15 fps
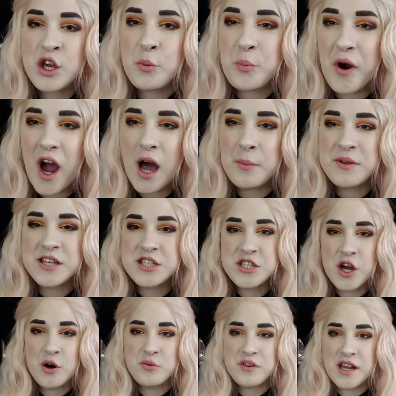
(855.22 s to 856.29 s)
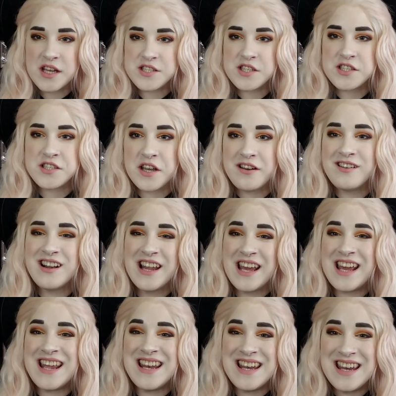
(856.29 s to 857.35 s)
probably don't
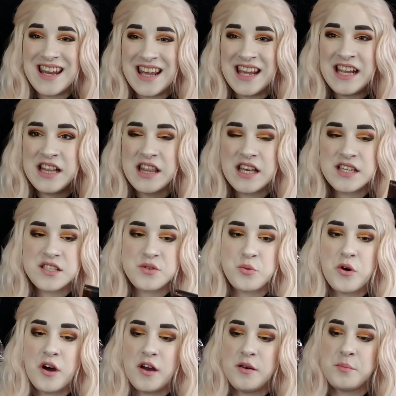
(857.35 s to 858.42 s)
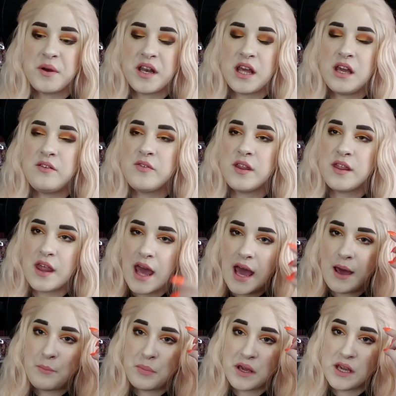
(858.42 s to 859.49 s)
necessarily need this one, but even
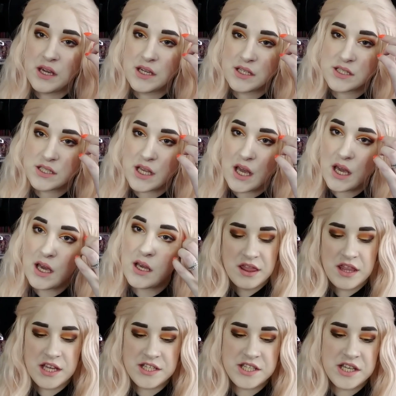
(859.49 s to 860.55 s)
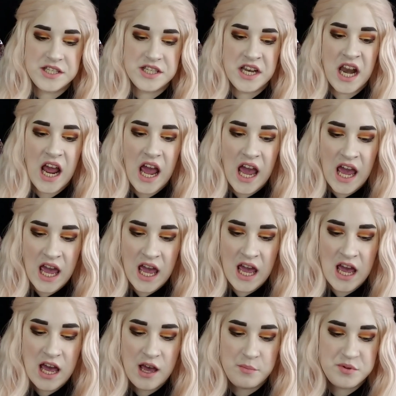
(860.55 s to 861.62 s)
that being said, this is an
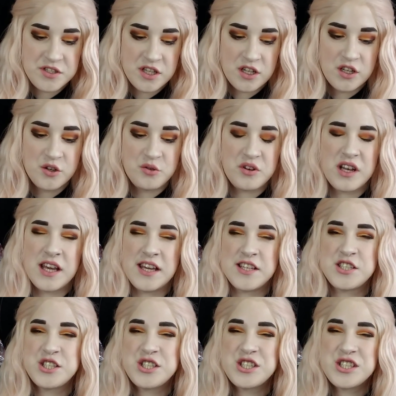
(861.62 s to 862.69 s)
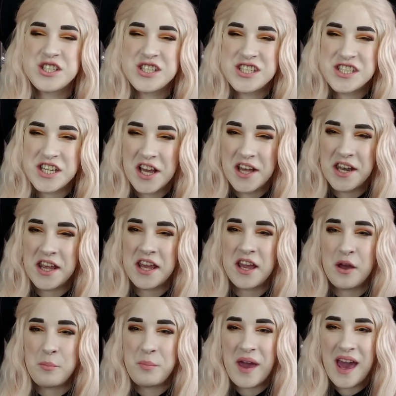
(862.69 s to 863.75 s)
absolutely
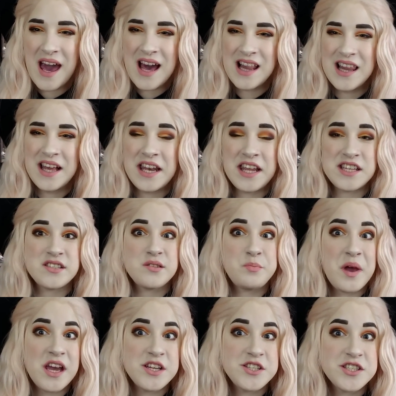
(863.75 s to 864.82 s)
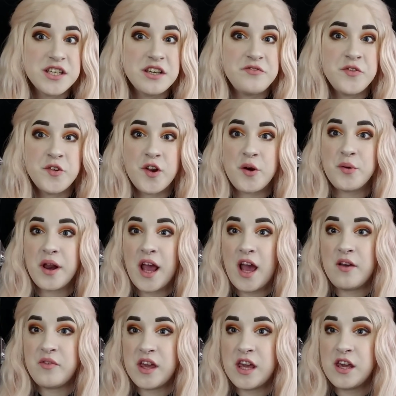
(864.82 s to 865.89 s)
stunning palette, especially if you don't
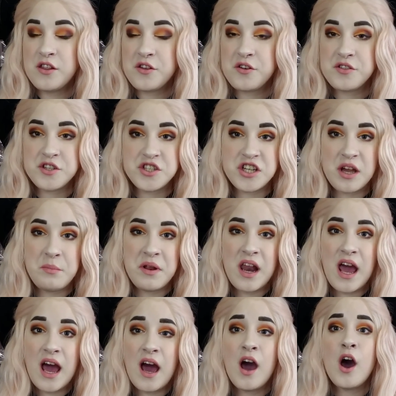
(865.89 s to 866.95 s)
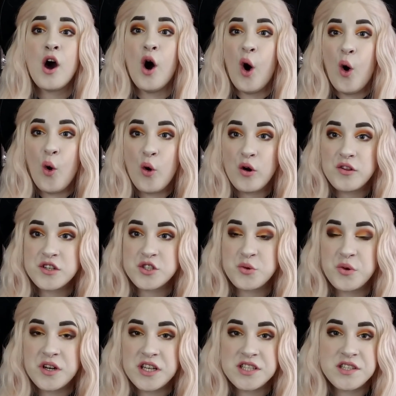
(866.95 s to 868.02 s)
have either the Gemini or the
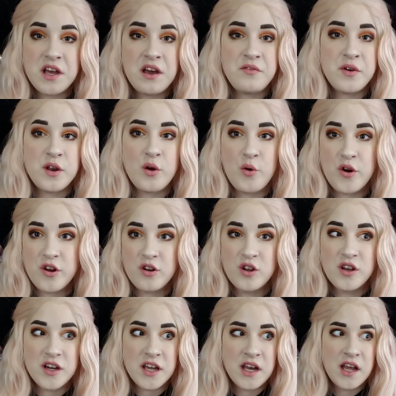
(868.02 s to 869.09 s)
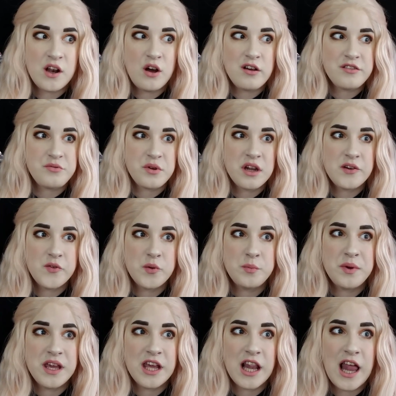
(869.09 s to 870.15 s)
27, or you're looking at all three of them
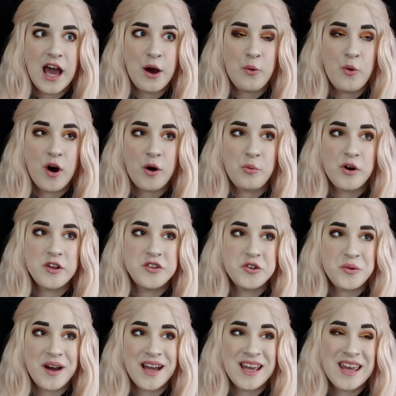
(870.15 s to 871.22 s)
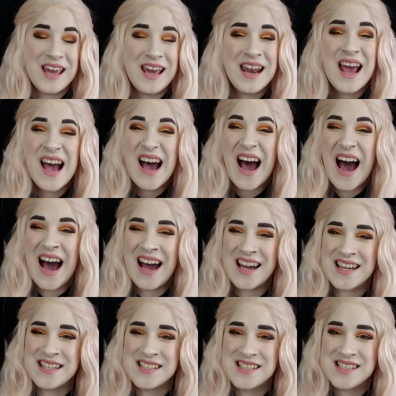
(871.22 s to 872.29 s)
being like, what one do I get? I
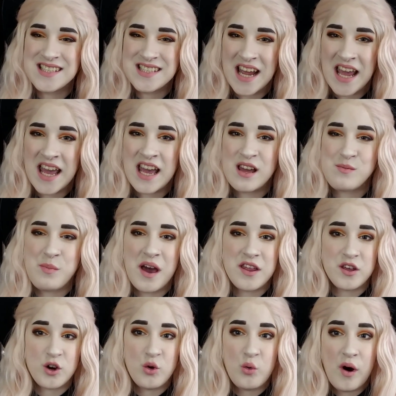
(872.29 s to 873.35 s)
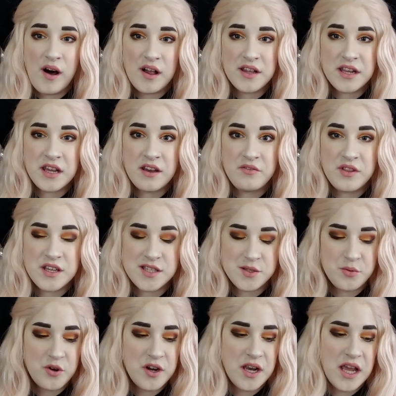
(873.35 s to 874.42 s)
can stand by the quality of this
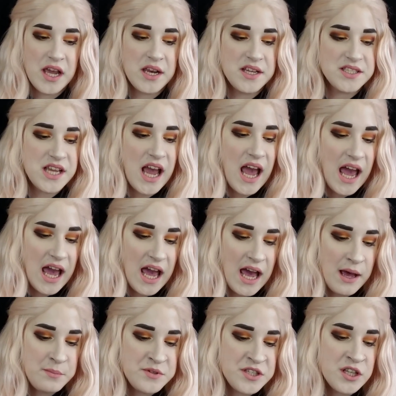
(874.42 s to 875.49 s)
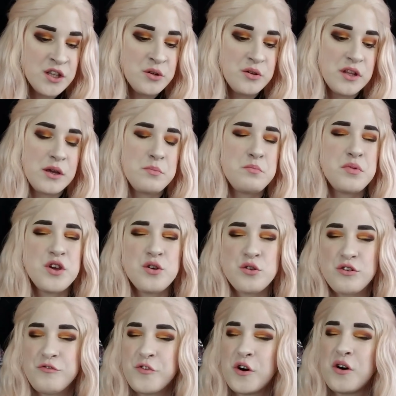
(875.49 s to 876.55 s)
one. It is absolutely
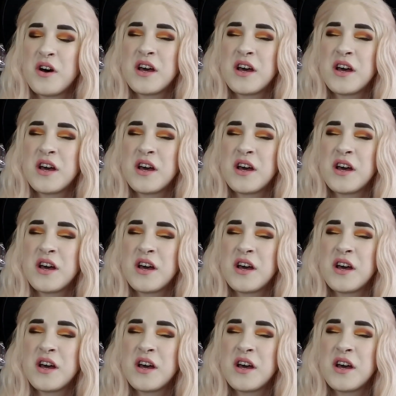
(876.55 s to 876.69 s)
beautiful.